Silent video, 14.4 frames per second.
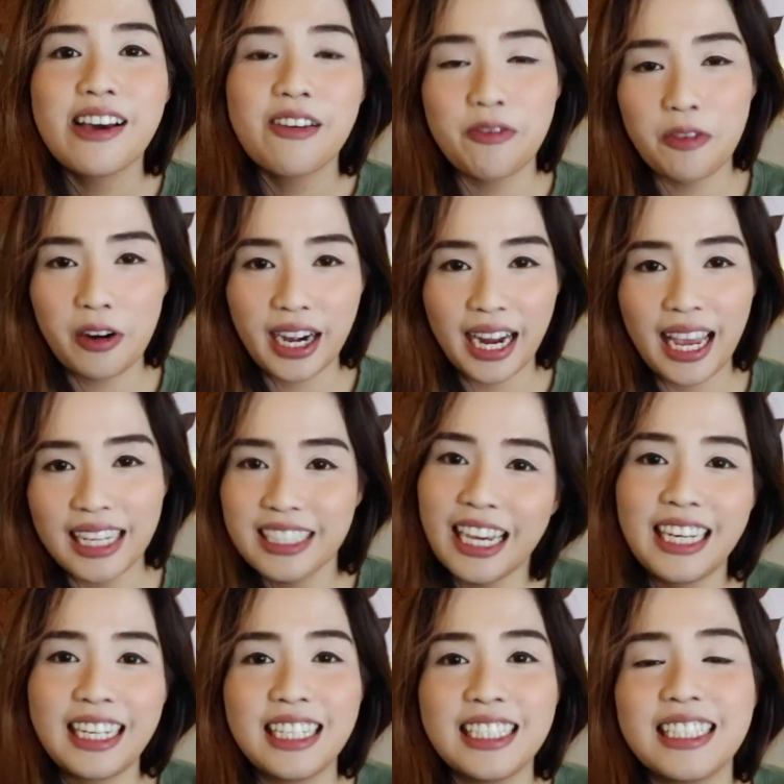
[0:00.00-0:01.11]
for a
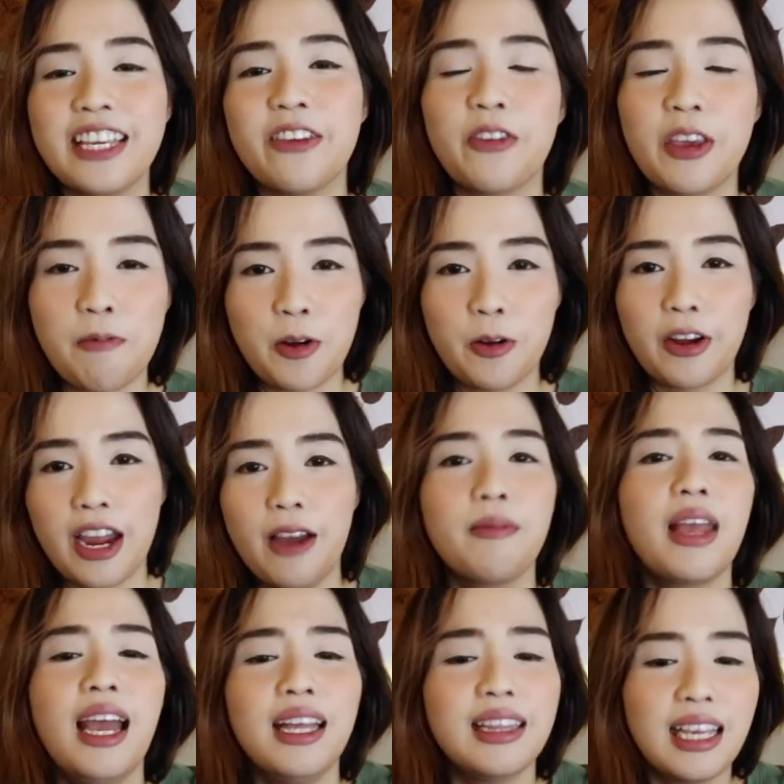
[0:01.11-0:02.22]
Chinese TV program.
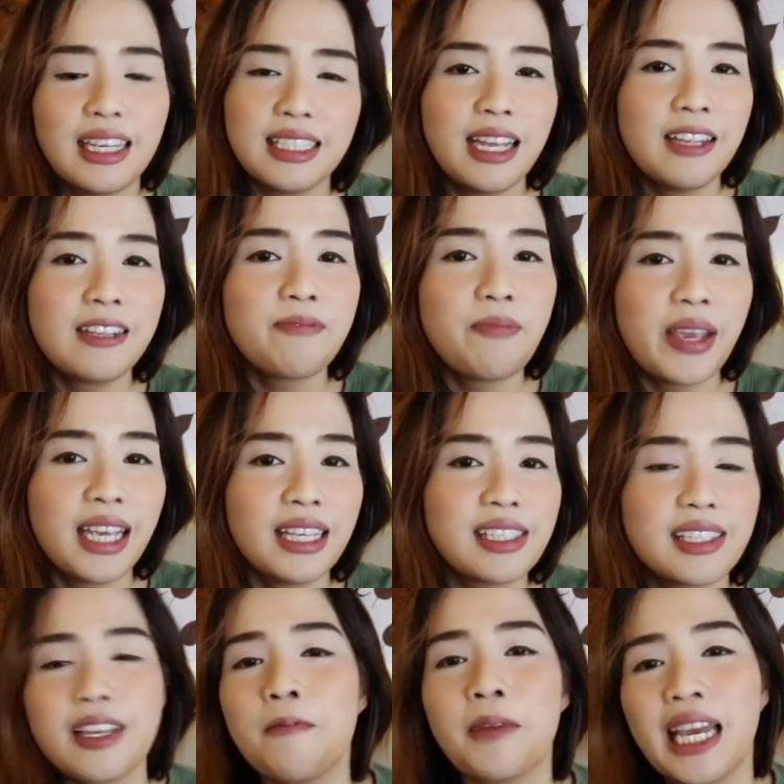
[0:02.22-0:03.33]
They sent me
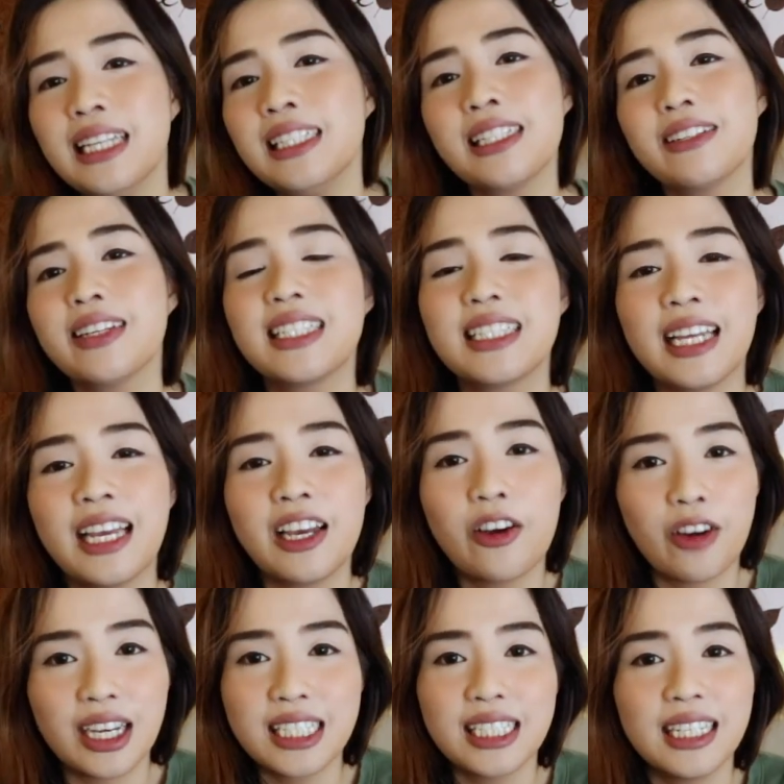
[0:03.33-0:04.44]
some interesting
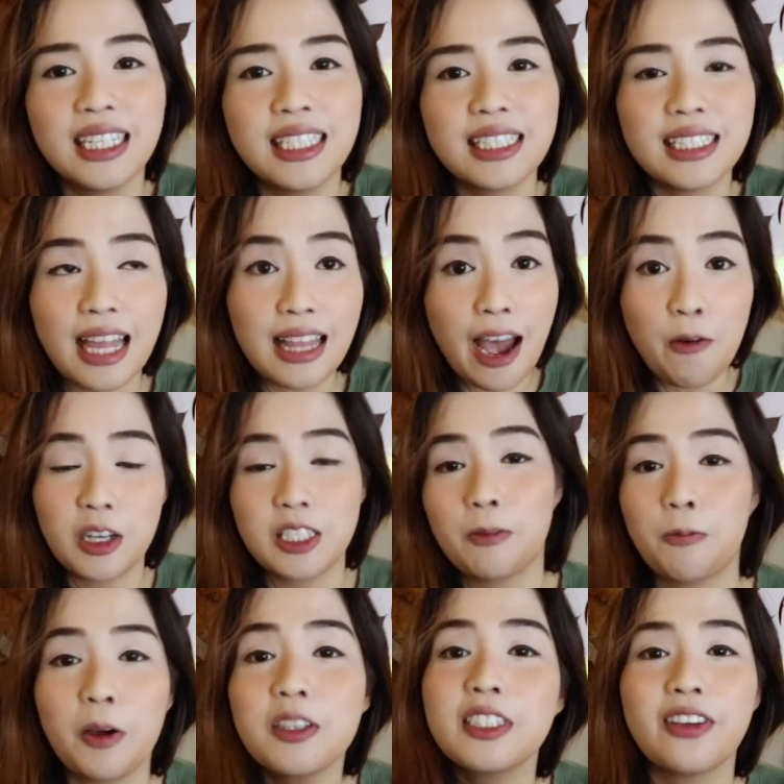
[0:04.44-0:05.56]
questions that I was
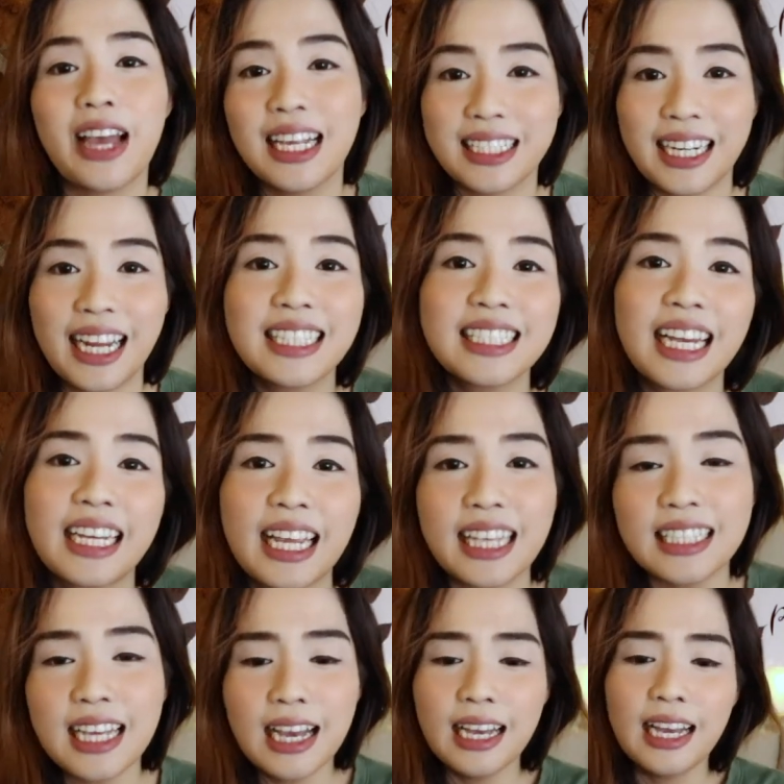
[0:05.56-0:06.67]
supposed to answer in Chinese,
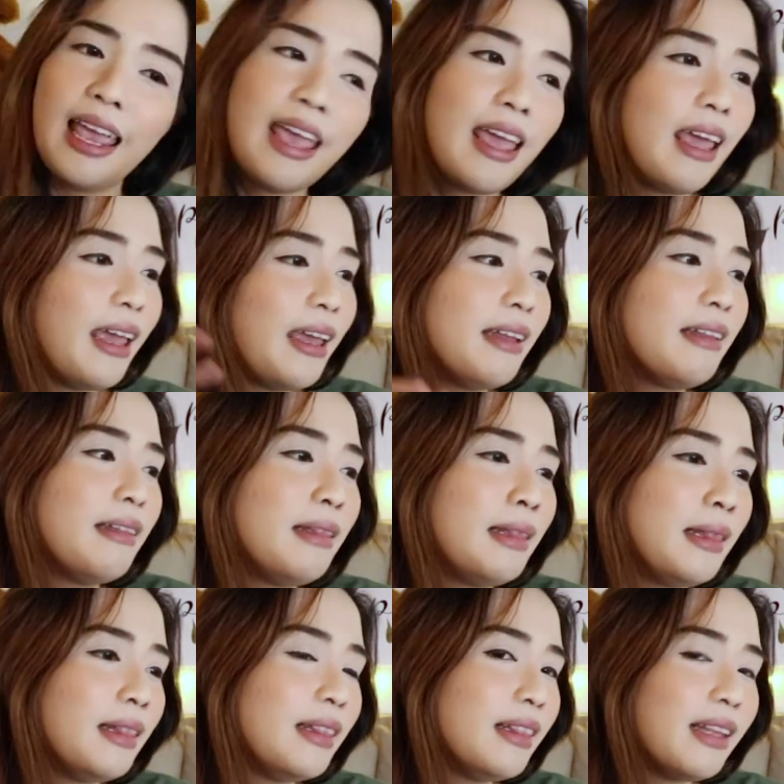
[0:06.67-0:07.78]
and
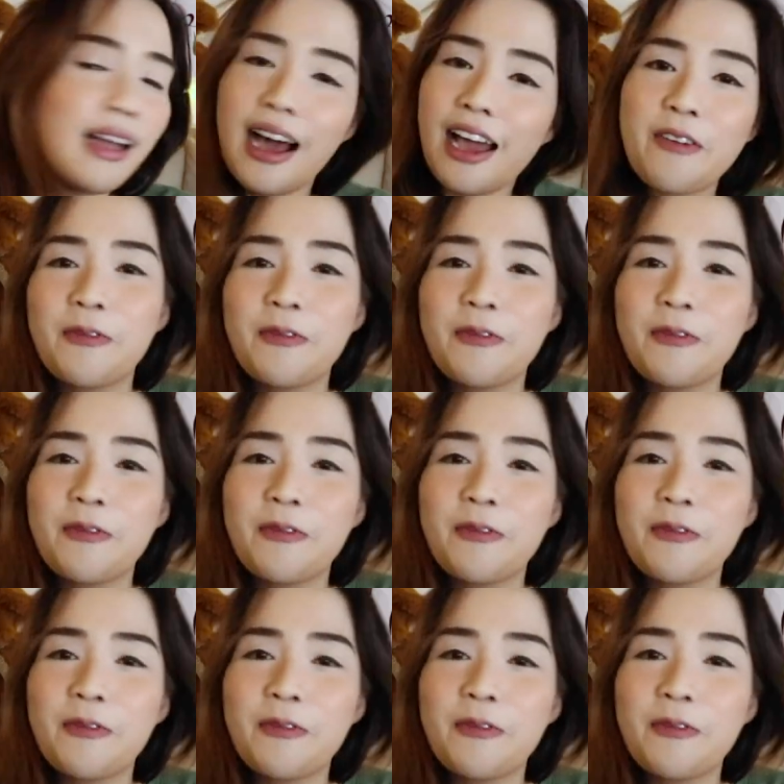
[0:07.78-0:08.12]
I